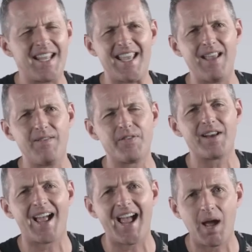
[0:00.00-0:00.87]
that
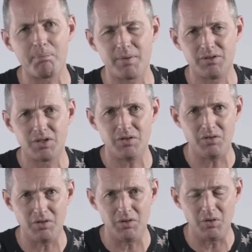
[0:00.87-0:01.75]
even happened to
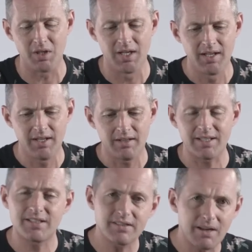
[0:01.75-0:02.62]
you.
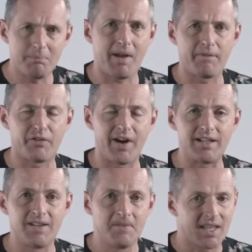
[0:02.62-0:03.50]
This is it, my
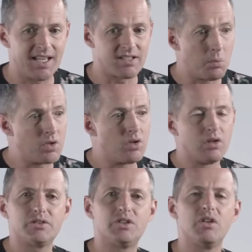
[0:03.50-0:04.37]
friend, is that when you
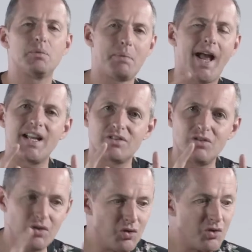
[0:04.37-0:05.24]
look to your
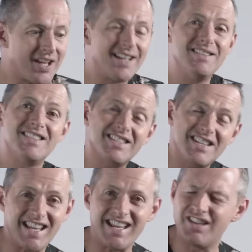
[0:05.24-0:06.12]
past, you can
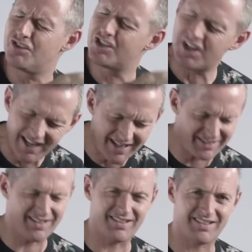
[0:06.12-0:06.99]
see
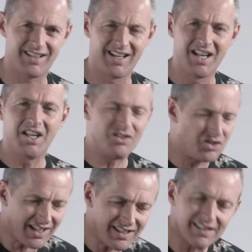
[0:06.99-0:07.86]
Jesus.
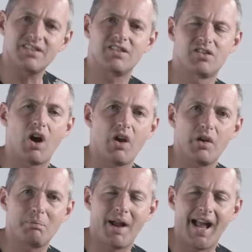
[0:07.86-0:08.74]
Jesus has got
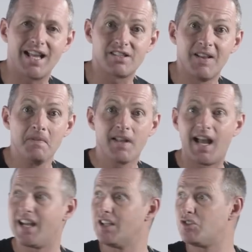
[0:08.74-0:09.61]
your past.
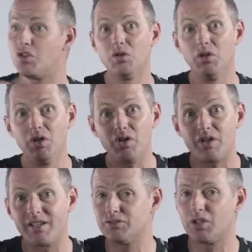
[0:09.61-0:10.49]
And as you
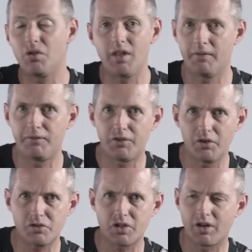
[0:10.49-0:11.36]
look into the
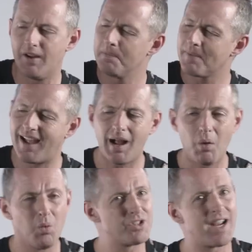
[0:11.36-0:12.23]
future,
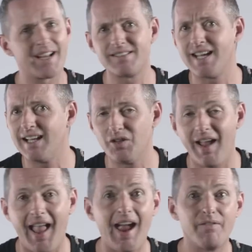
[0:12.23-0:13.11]
I wish I could tell
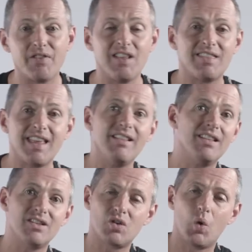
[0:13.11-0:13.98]
you
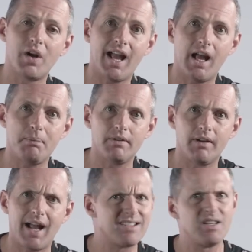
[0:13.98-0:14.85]
everything that's going to
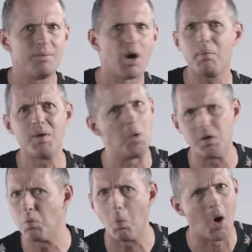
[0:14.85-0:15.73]
happen. Actually, you probably
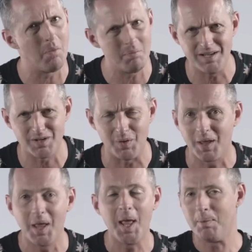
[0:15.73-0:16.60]
wouldn't want me to,
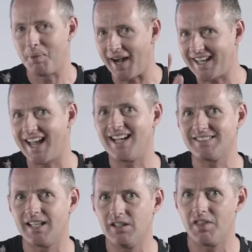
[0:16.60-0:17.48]
but I
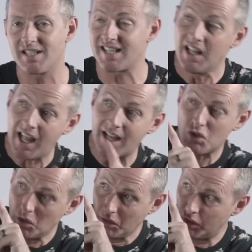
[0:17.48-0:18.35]
can tell you this.
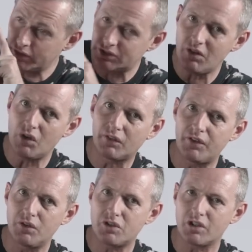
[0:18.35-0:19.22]
As you look to your
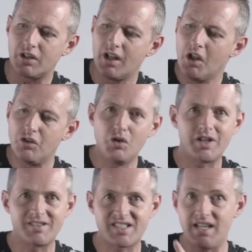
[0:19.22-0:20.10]
future, you
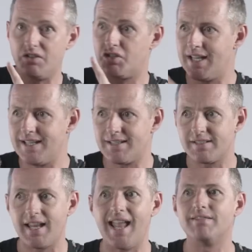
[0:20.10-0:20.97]
can see
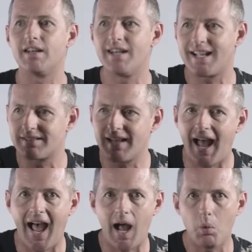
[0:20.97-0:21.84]
Jesus in the next
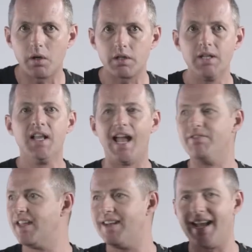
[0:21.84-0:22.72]
hour,
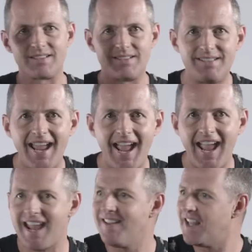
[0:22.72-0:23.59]
in the next
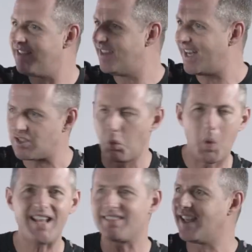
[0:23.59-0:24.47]
day, in the next
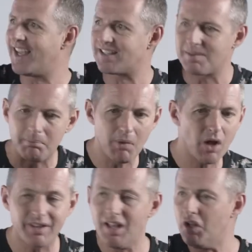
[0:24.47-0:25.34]
week, the next
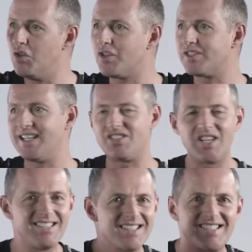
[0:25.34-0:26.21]
month. You can see
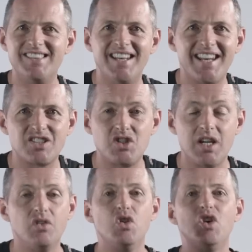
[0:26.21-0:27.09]
Jesus in the next
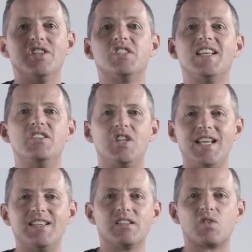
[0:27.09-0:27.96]
year. You can see
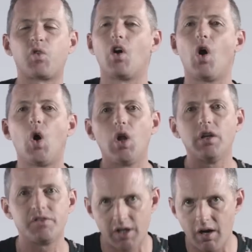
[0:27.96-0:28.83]
Jesus for
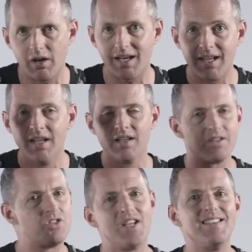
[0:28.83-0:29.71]
all eternity,
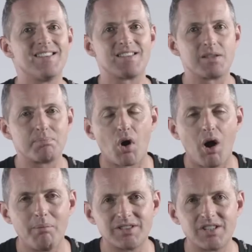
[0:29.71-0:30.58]
because Jesus has
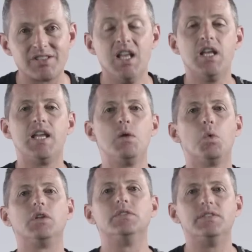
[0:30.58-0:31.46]
promised us he
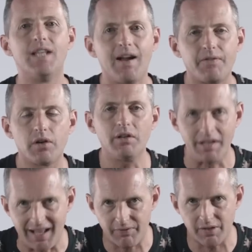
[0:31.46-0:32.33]
will never
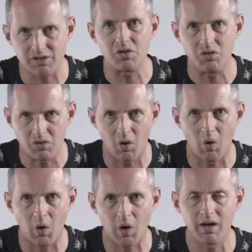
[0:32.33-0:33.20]
leave us
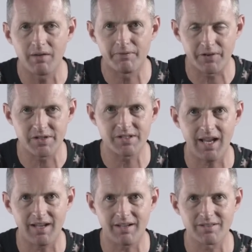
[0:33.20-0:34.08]
nor
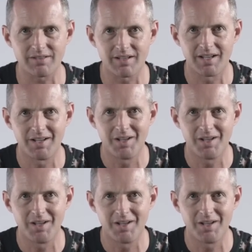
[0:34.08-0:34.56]
forsake us.